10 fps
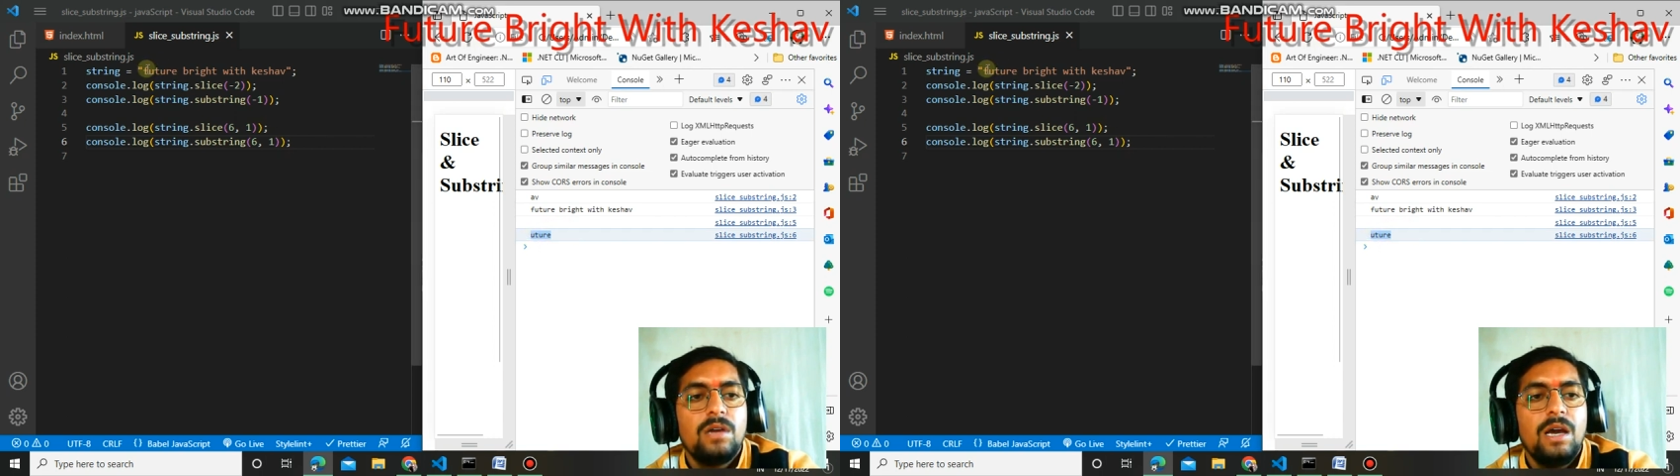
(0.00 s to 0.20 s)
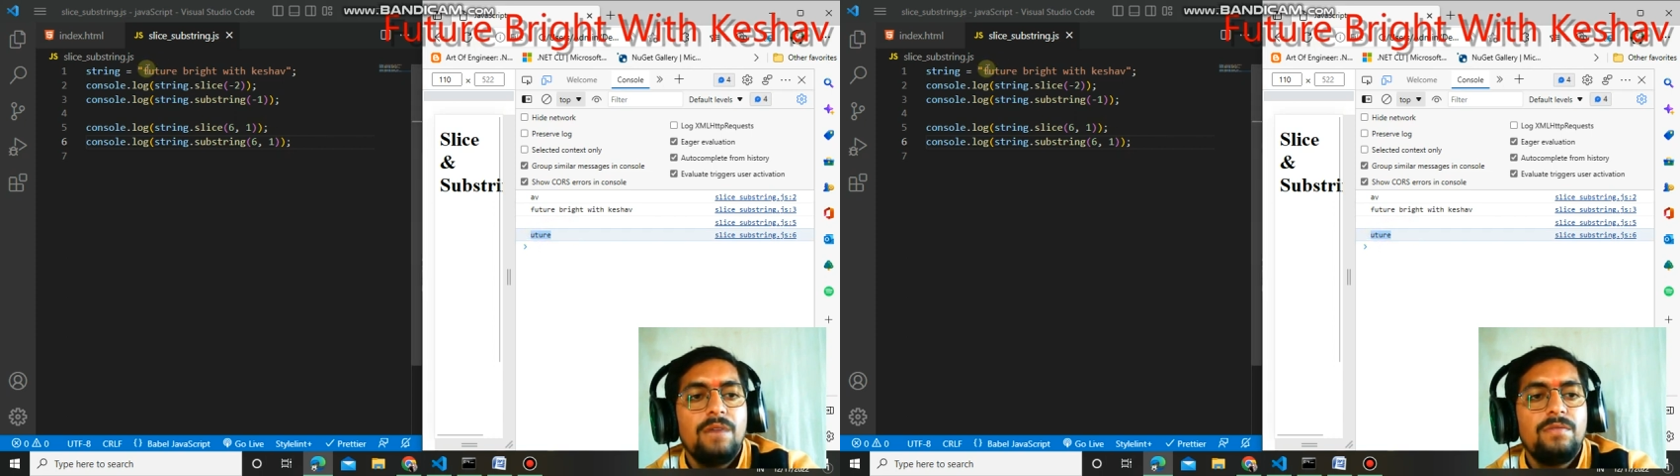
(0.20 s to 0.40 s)

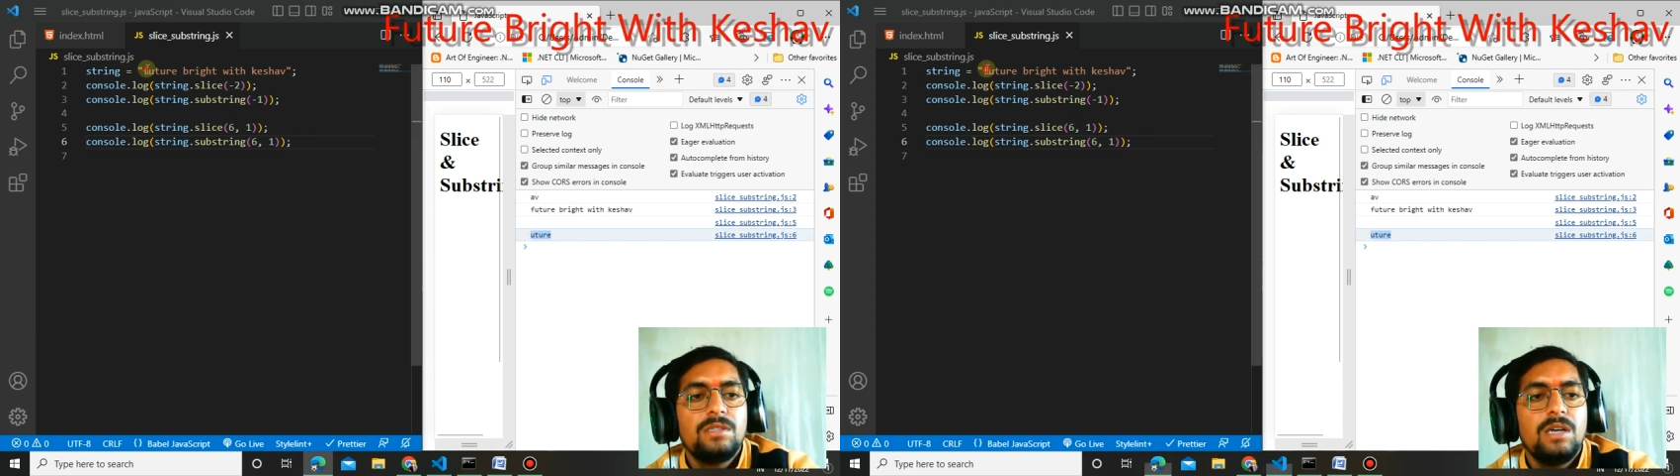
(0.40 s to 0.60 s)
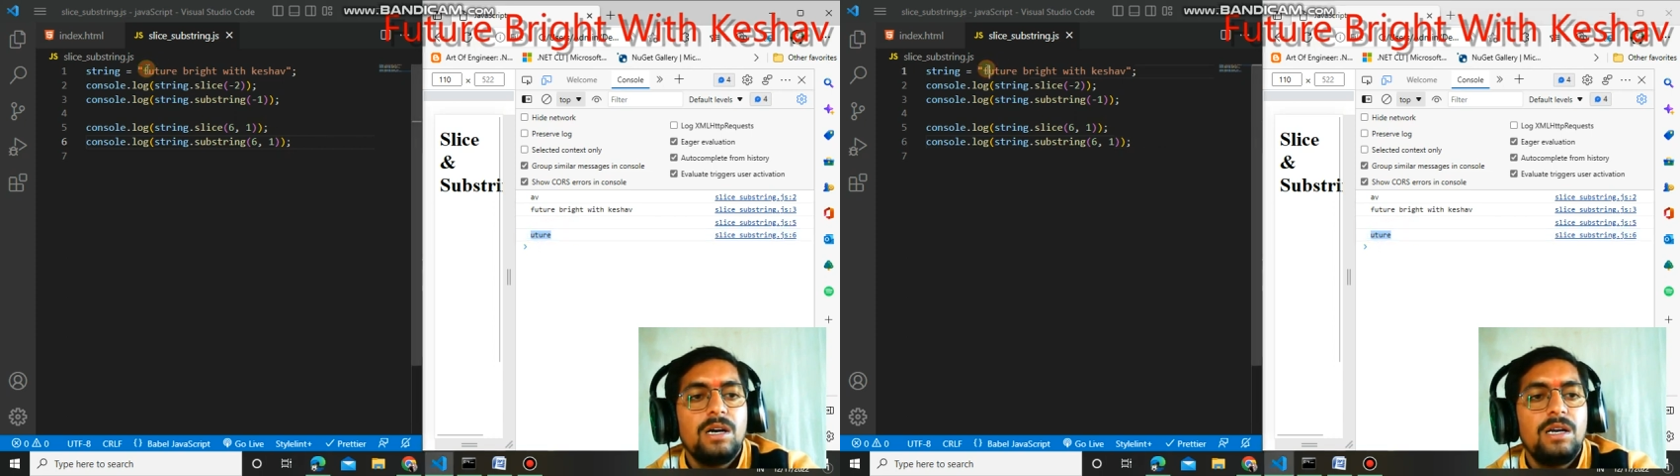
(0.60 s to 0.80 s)
f
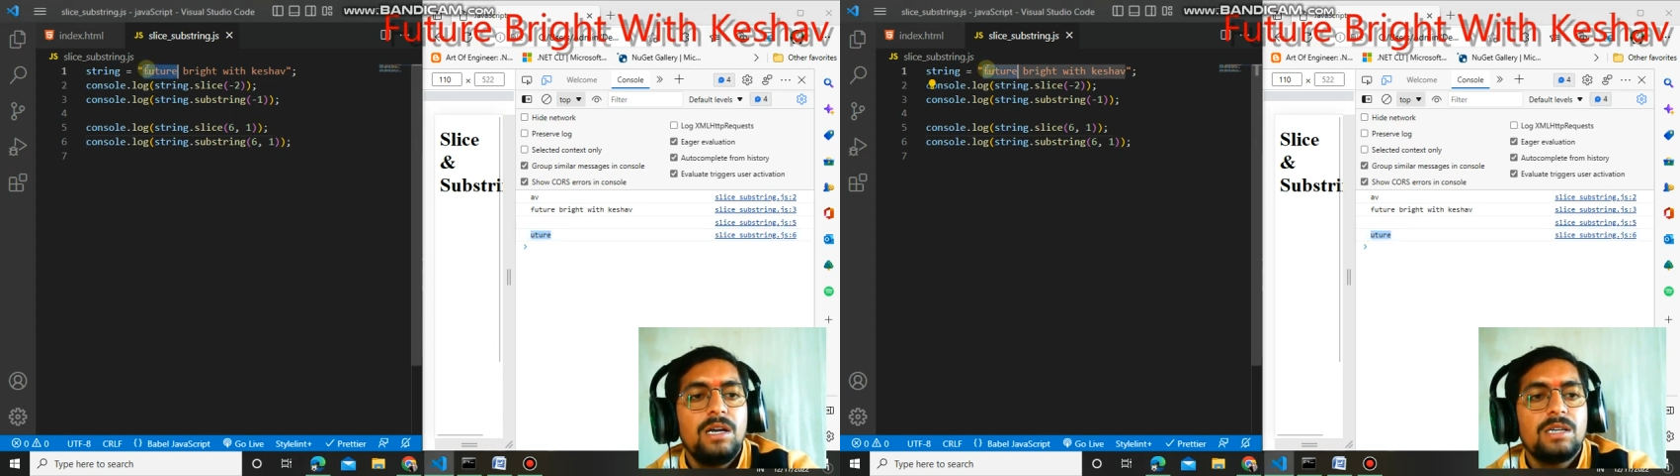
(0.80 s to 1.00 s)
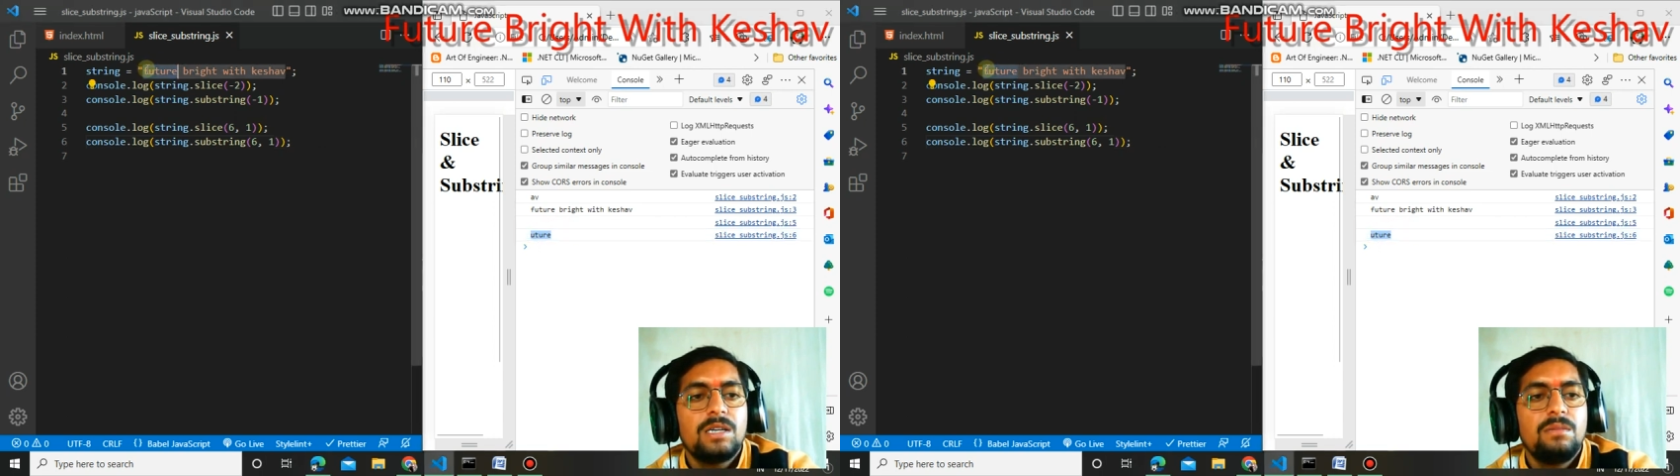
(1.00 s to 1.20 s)
is the
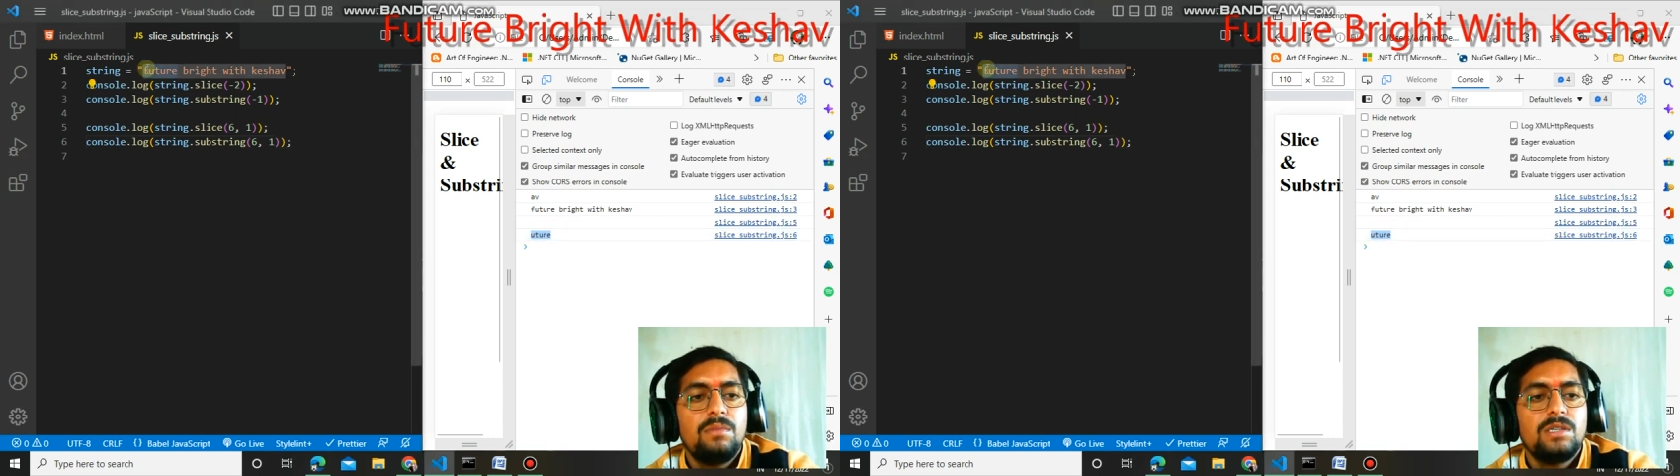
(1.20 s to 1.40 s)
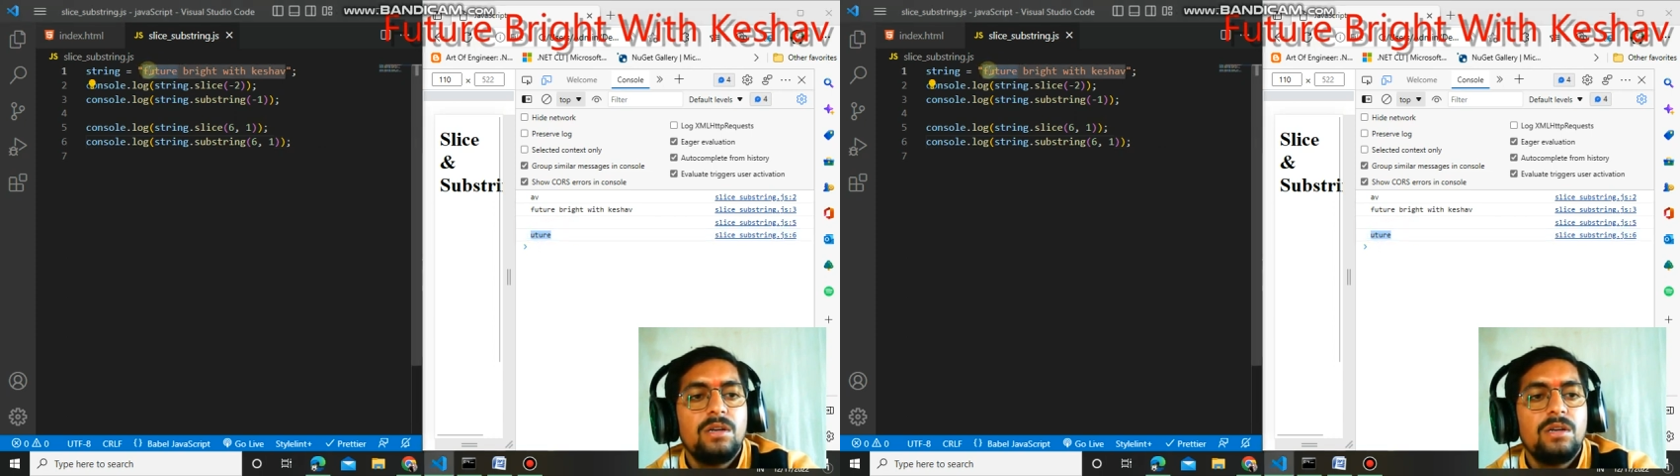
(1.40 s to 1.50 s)
index number